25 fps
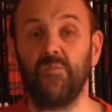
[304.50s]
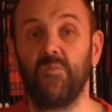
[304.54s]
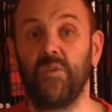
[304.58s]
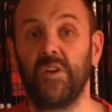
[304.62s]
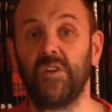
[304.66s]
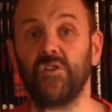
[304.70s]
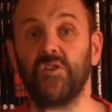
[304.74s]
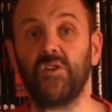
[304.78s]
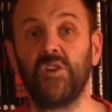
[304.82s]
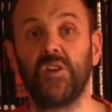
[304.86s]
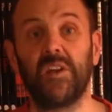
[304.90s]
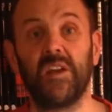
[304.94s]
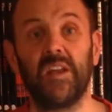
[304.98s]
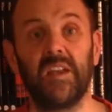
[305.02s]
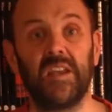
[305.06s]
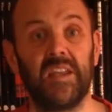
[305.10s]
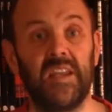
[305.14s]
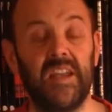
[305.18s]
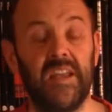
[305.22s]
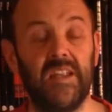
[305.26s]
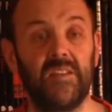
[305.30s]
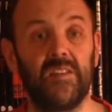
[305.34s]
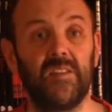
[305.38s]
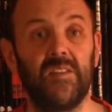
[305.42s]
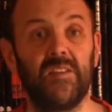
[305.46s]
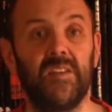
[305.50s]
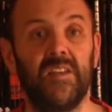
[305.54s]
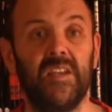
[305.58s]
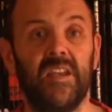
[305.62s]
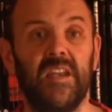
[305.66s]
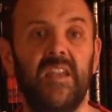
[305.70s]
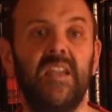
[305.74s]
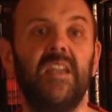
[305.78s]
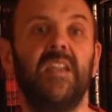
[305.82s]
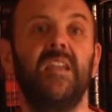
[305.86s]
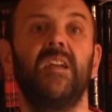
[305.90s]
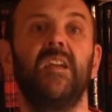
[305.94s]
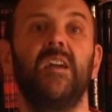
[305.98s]
in which you can get
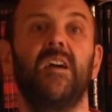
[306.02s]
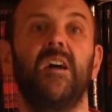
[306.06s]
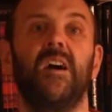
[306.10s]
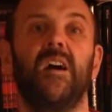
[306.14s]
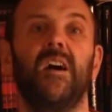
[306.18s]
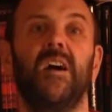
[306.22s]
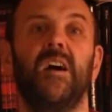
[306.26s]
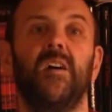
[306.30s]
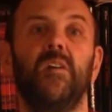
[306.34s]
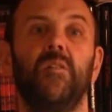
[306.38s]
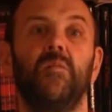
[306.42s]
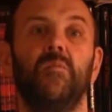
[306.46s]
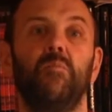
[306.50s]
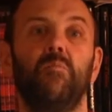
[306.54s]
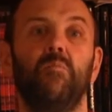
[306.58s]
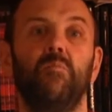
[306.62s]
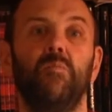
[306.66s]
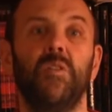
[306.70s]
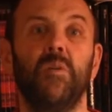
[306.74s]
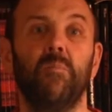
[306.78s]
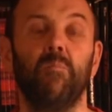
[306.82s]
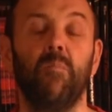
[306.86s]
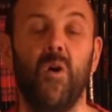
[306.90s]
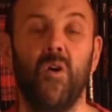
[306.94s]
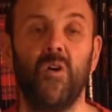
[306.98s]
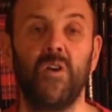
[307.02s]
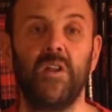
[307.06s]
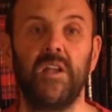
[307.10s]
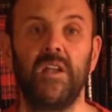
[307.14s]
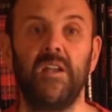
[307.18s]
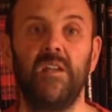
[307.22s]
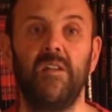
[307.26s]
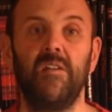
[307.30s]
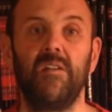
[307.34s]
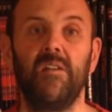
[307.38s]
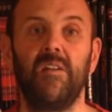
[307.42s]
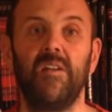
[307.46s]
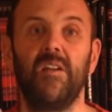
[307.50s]
the, uh, the
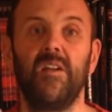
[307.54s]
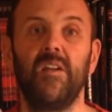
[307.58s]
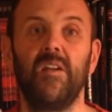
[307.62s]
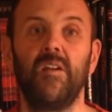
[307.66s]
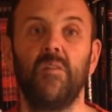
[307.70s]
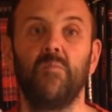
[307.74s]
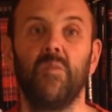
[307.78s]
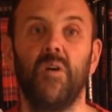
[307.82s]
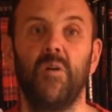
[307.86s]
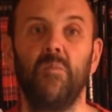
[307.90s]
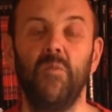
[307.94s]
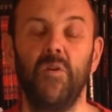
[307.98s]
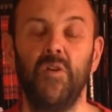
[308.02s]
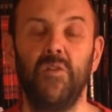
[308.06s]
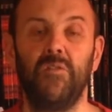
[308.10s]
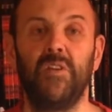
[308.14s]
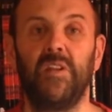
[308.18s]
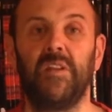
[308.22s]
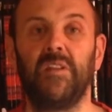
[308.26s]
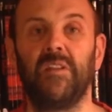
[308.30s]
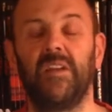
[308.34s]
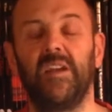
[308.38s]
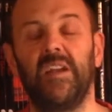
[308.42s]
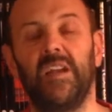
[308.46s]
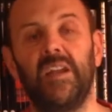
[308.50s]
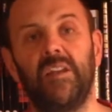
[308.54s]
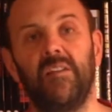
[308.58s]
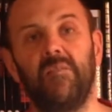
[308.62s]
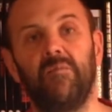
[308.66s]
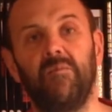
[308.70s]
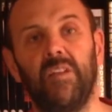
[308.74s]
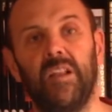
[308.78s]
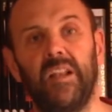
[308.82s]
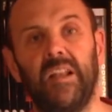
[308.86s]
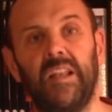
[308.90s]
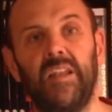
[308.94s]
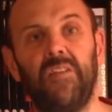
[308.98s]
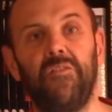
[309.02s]
body by moving the,
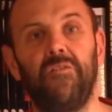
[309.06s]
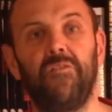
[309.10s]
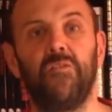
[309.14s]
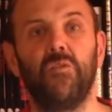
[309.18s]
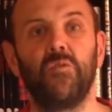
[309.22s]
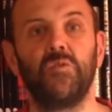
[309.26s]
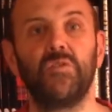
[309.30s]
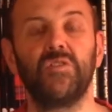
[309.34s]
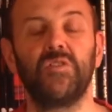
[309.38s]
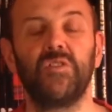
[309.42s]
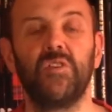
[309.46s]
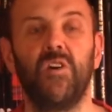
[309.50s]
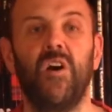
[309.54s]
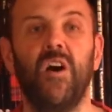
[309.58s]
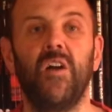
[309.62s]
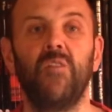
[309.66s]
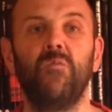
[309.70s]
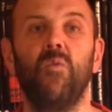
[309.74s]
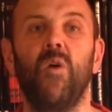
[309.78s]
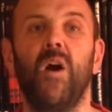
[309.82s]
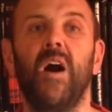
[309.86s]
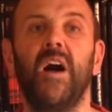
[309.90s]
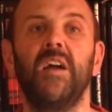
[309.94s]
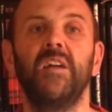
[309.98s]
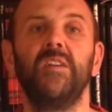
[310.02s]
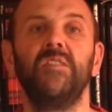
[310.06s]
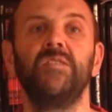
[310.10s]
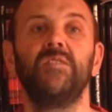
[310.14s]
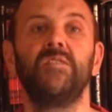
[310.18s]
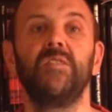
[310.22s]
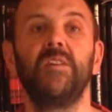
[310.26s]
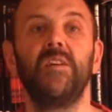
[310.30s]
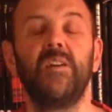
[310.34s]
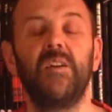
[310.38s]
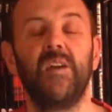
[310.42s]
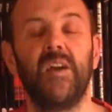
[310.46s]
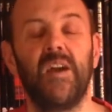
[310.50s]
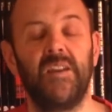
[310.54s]
the left foot sideways,
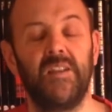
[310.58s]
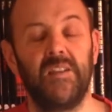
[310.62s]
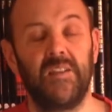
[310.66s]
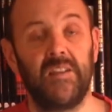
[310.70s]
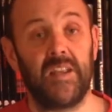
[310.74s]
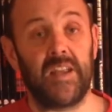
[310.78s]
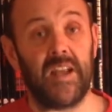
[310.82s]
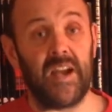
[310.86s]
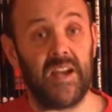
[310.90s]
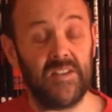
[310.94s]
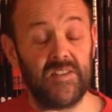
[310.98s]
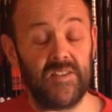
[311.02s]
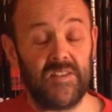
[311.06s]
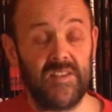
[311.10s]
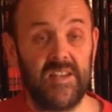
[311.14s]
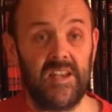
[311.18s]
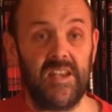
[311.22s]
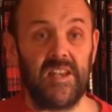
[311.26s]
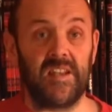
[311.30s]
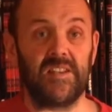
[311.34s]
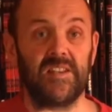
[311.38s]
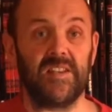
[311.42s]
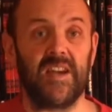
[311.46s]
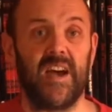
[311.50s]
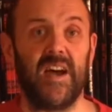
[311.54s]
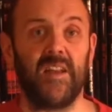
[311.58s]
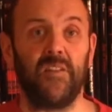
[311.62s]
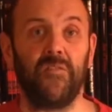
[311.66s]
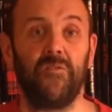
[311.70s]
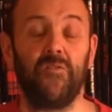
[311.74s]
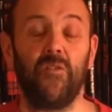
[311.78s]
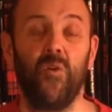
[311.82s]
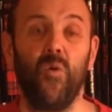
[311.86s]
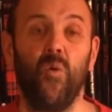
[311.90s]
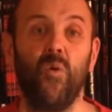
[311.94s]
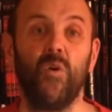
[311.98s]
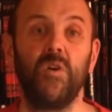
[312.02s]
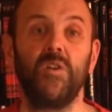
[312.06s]
and in the case of the Inquartata
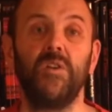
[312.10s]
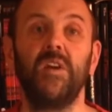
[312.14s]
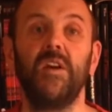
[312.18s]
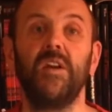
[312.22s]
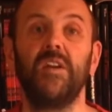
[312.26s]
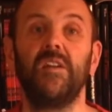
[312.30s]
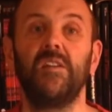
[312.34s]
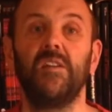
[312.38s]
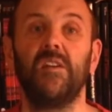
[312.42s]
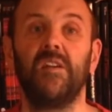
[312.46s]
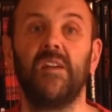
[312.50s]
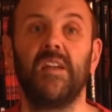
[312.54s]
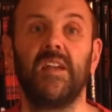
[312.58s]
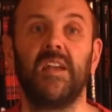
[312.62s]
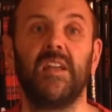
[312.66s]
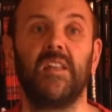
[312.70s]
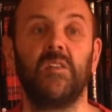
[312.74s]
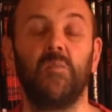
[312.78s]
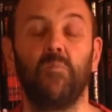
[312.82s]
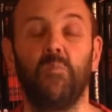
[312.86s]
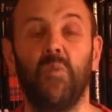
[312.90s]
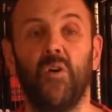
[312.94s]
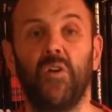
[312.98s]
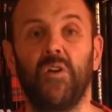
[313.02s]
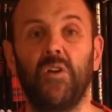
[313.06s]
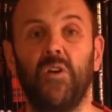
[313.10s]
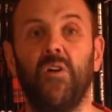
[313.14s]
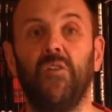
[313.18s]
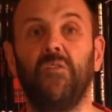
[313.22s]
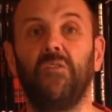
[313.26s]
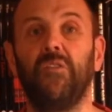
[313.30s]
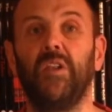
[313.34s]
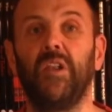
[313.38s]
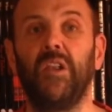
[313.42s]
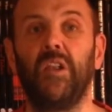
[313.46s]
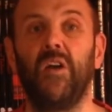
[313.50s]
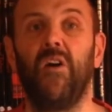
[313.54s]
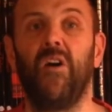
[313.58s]
forward, you can get the body off
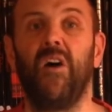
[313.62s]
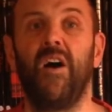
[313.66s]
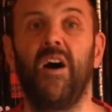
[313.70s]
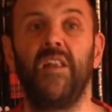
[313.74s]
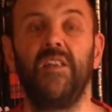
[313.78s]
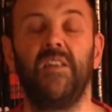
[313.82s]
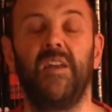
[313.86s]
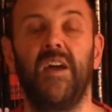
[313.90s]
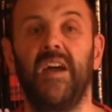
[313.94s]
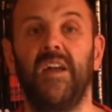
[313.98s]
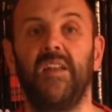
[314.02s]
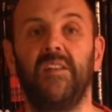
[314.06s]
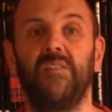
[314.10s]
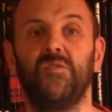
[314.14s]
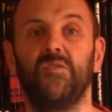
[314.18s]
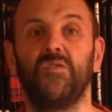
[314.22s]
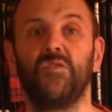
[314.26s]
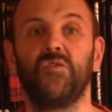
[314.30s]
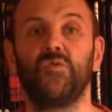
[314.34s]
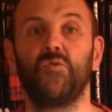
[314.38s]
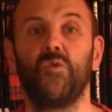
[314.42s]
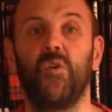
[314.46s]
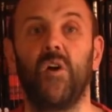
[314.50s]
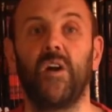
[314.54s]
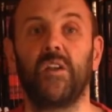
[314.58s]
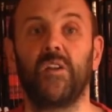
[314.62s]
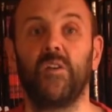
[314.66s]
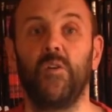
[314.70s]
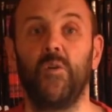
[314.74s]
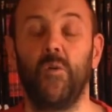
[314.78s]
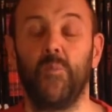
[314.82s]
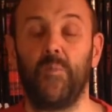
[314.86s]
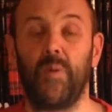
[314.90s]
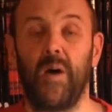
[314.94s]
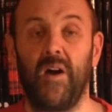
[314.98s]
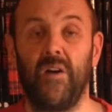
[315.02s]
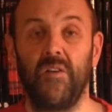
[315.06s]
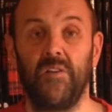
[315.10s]
the line and strike your
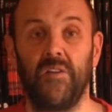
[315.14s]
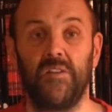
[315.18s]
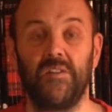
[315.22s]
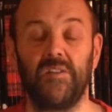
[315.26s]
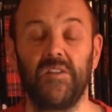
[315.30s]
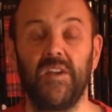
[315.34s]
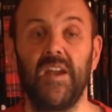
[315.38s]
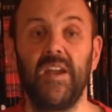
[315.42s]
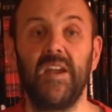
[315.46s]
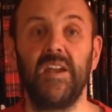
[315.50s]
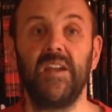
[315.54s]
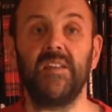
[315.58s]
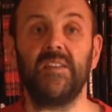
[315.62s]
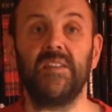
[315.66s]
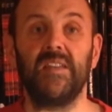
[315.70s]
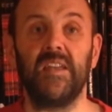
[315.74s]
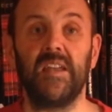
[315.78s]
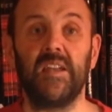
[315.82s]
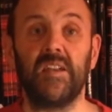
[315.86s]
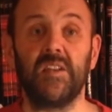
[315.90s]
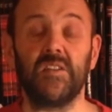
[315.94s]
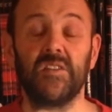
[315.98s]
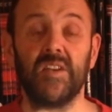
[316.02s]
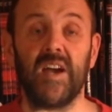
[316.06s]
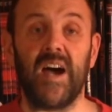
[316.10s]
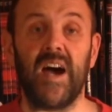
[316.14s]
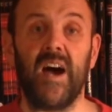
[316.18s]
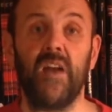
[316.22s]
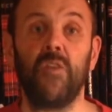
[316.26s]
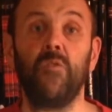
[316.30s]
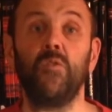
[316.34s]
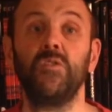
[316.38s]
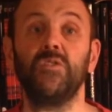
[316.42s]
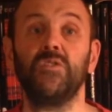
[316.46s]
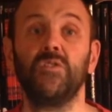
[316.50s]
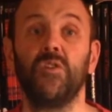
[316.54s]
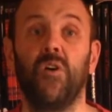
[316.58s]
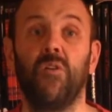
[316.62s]
opponent. The
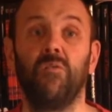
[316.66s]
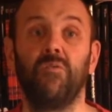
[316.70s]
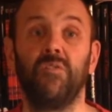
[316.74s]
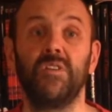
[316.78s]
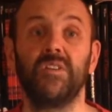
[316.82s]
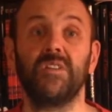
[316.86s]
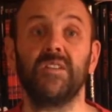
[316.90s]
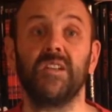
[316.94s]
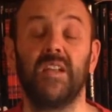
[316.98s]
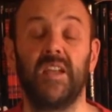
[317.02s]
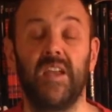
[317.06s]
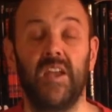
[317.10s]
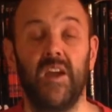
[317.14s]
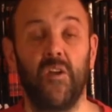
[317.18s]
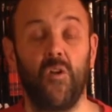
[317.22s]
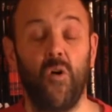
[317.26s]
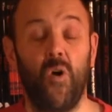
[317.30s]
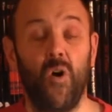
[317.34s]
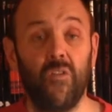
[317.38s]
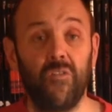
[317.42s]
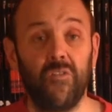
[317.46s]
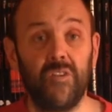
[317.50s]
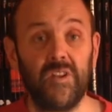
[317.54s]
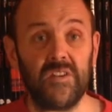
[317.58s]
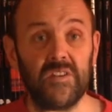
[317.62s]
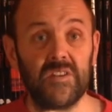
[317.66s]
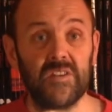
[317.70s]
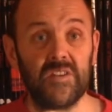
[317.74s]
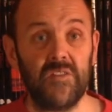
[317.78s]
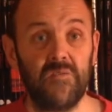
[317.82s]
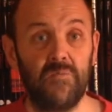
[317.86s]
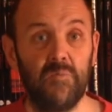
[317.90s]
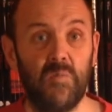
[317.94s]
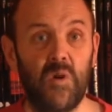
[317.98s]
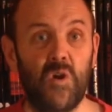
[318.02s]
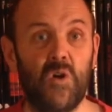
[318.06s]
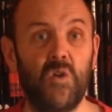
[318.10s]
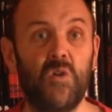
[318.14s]
Inquartata is obviously an
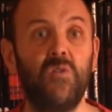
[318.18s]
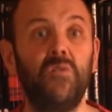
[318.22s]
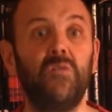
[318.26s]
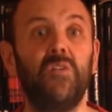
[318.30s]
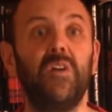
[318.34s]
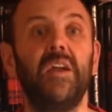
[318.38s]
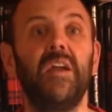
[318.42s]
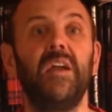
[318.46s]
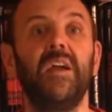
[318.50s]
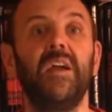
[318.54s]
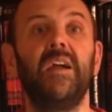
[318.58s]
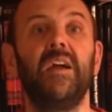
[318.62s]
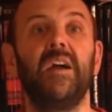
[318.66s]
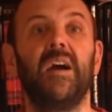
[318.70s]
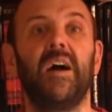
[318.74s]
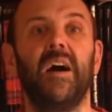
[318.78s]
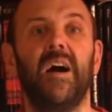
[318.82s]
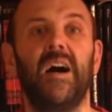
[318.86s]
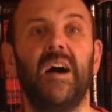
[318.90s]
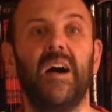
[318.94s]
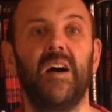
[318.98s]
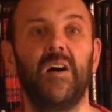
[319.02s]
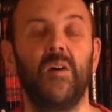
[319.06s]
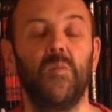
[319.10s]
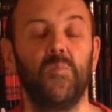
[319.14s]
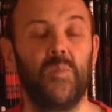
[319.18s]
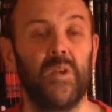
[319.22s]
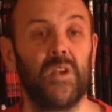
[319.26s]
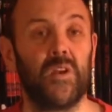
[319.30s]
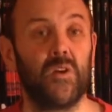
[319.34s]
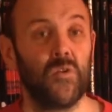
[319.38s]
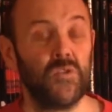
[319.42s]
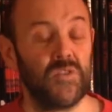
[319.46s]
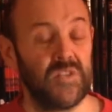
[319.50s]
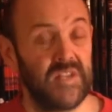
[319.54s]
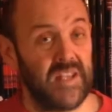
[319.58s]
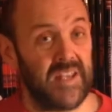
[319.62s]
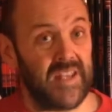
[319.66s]
offensive move, uh,
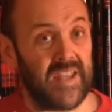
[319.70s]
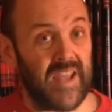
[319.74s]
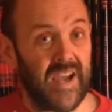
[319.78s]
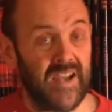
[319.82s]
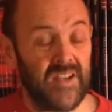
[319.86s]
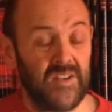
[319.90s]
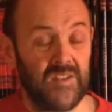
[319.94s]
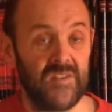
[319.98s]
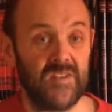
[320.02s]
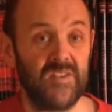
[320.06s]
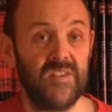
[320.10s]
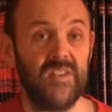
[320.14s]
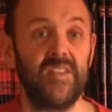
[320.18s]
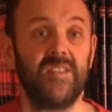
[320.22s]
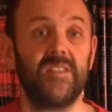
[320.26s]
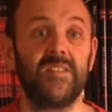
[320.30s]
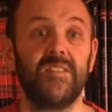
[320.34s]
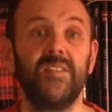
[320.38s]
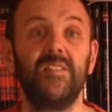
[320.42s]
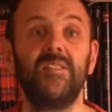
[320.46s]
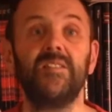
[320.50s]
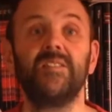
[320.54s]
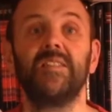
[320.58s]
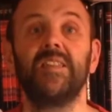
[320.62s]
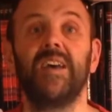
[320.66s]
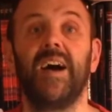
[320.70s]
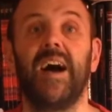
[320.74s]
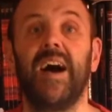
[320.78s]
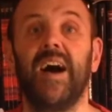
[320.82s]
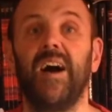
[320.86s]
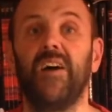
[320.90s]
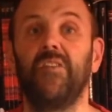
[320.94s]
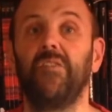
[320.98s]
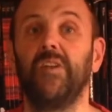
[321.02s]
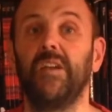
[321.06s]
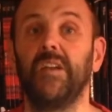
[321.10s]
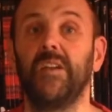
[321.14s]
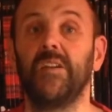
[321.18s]
because it gains distance. The
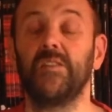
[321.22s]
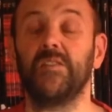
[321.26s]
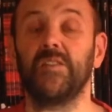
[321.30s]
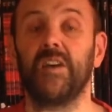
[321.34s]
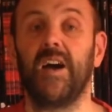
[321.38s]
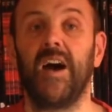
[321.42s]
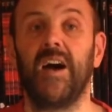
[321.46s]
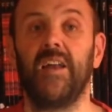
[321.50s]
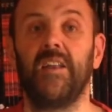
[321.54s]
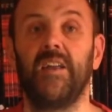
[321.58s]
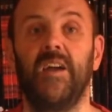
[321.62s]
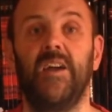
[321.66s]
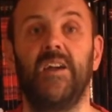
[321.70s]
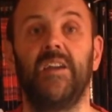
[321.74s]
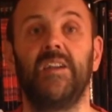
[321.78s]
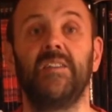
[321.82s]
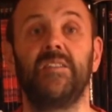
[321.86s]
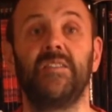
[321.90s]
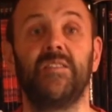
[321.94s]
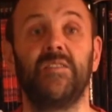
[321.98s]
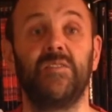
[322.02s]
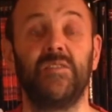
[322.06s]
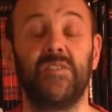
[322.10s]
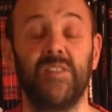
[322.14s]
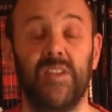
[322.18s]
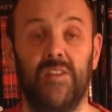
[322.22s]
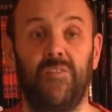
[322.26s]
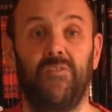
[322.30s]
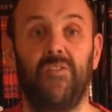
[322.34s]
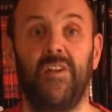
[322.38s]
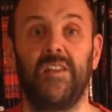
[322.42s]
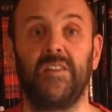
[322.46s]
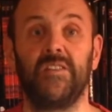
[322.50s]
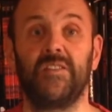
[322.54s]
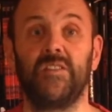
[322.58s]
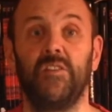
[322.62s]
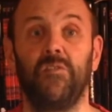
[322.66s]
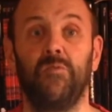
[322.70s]
half inquartata is a
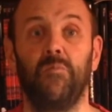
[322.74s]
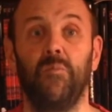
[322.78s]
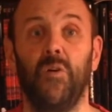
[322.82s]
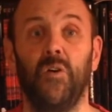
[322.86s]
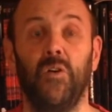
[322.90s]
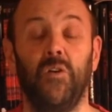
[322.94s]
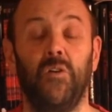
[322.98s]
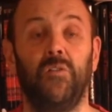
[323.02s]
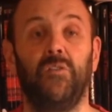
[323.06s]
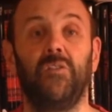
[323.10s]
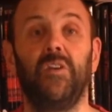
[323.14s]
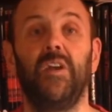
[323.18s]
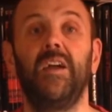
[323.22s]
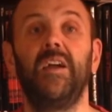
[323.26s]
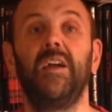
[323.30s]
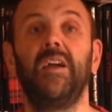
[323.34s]
defensive move.